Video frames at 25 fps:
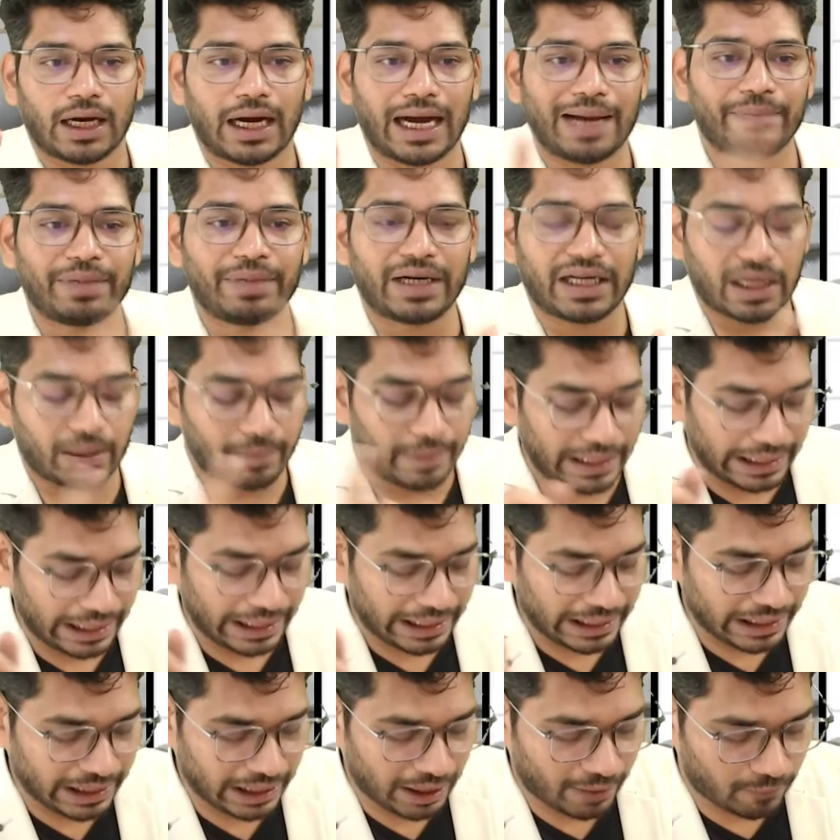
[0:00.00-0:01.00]
I'm
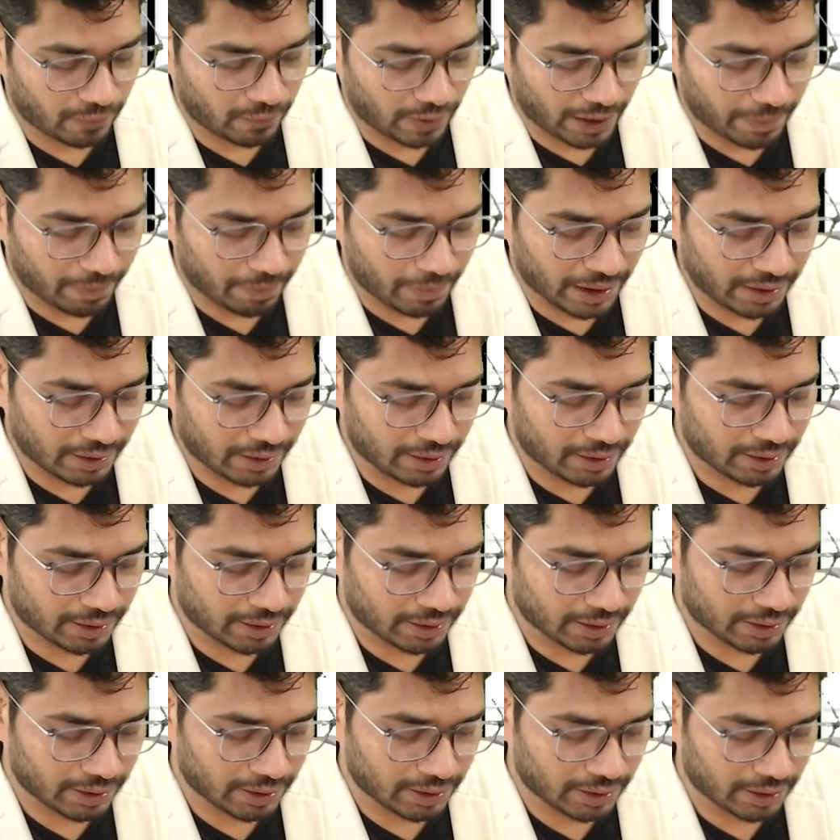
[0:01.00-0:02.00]
recommending here 1
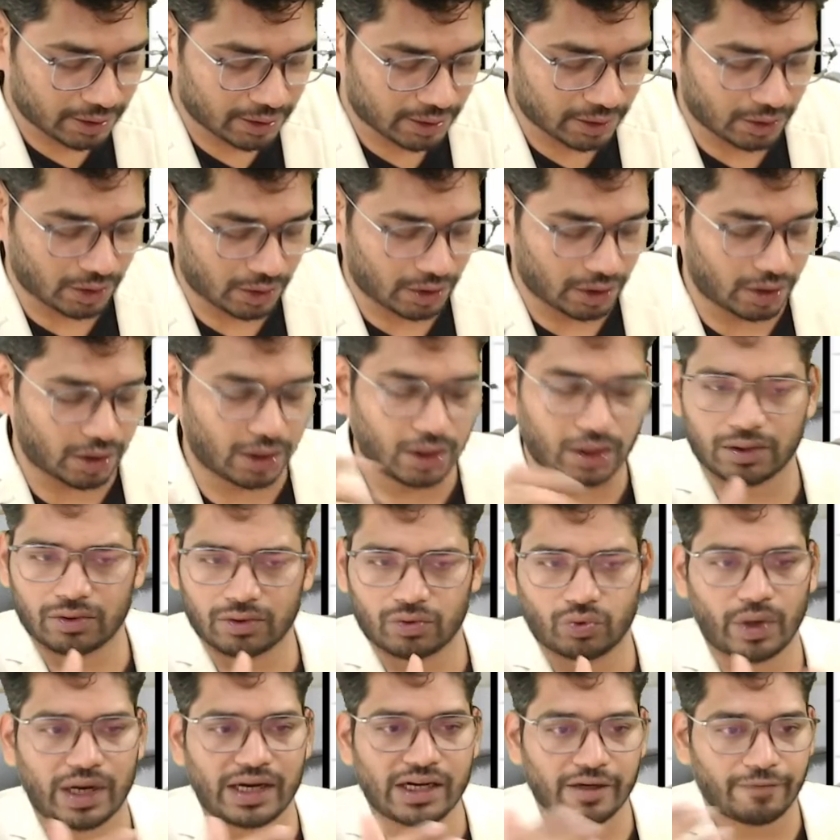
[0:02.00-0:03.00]
month or
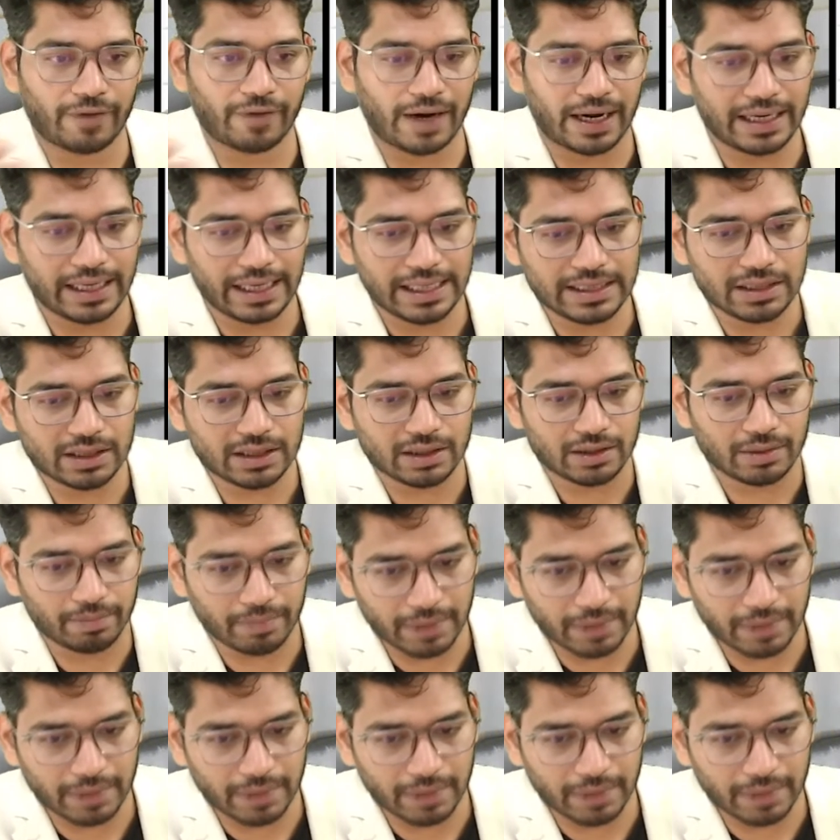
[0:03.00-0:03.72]
25 days,